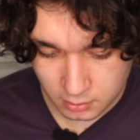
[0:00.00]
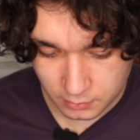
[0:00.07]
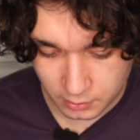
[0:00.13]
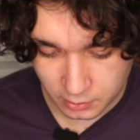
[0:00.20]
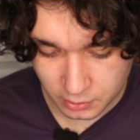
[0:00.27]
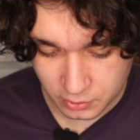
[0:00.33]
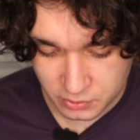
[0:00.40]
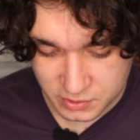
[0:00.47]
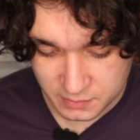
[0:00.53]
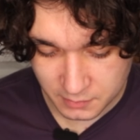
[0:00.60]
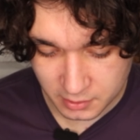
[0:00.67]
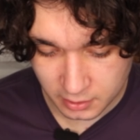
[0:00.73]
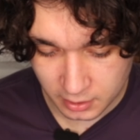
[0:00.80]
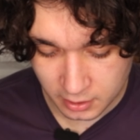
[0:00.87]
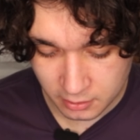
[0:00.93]
We're gonna do some
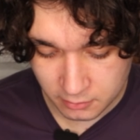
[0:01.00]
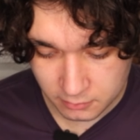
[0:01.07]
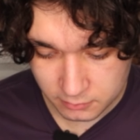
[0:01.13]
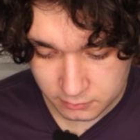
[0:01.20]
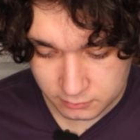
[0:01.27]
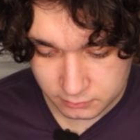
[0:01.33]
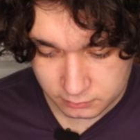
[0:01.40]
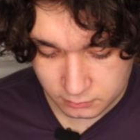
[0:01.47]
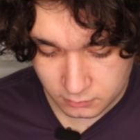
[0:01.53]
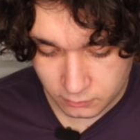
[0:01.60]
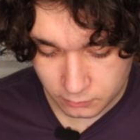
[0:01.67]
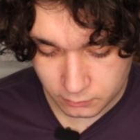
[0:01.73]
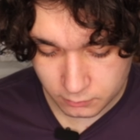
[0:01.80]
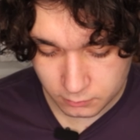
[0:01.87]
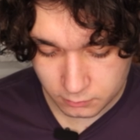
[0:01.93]
glow.
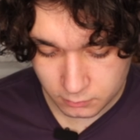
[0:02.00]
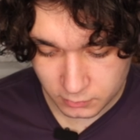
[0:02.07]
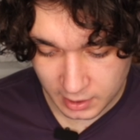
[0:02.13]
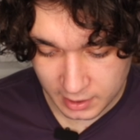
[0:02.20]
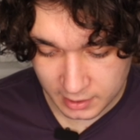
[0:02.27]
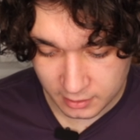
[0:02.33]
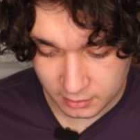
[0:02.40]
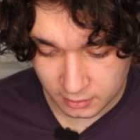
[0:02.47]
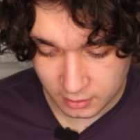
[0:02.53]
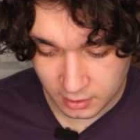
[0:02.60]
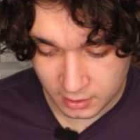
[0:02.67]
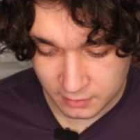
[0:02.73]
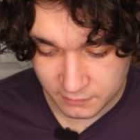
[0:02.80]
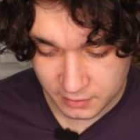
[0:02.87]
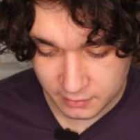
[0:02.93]
Add a
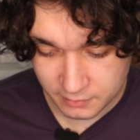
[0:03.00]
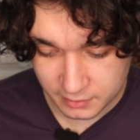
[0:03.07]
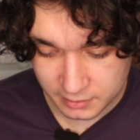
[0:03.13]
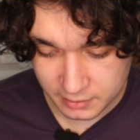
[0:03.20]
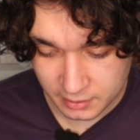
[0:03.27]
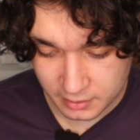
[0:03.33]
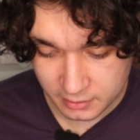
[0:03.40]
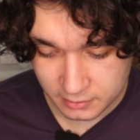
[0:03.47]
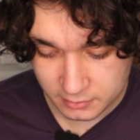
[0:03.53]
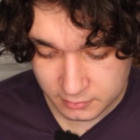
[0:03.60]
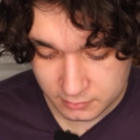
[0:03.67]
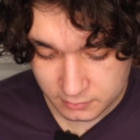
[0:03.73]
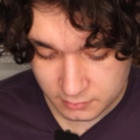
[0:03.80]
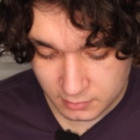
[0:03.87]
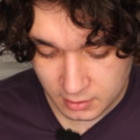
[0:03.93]
lot of it right there.
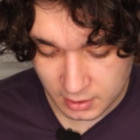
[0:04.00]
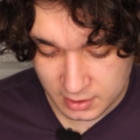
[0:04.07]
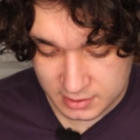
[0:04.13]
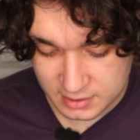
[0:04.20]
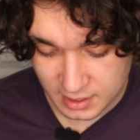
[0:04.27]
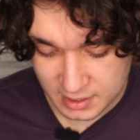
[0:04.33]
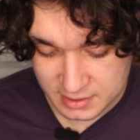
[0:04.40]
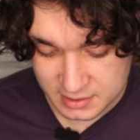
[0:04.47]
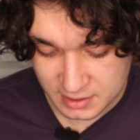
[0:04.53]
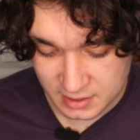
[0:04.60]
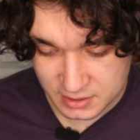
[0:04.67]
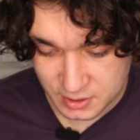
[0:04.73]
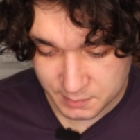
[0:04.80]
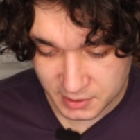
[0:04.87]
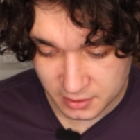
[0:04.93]
Intensity
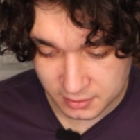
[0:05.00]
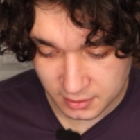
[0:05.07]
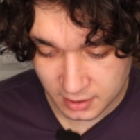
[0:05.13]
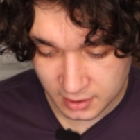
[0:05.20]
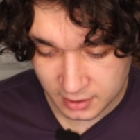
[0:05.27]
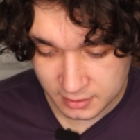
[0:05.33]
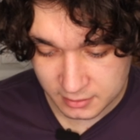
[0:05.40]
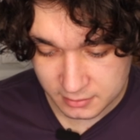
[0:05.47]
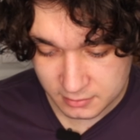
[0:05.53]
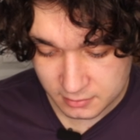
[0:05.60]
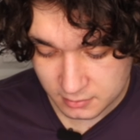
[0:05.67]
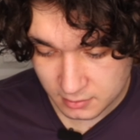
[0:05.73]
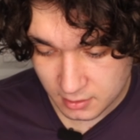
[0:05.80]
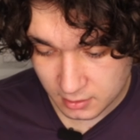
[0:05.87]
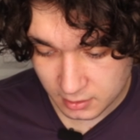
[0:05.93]
is gonna be a lot.
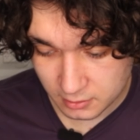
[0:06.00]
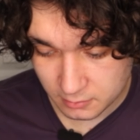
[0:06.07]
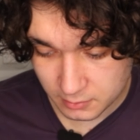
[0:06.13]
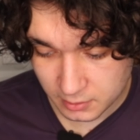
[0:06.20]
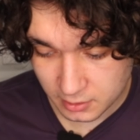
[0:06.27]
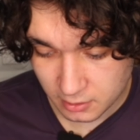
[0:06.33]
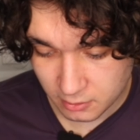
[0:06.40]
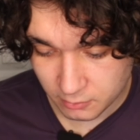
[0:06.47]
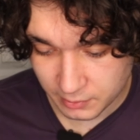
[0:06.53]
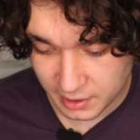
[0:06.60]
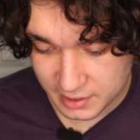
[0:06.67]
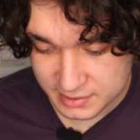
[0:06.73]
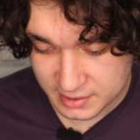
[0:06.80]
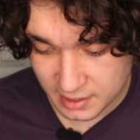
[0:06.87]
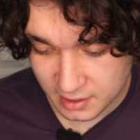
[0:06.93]
Here we go,
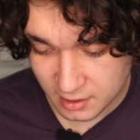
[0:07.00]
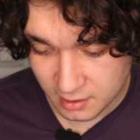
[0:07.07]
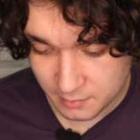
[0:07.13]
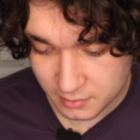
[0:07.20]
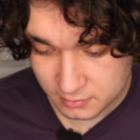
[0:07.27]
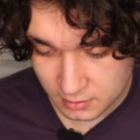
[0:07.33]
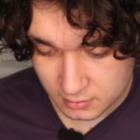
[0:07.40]
raise that up.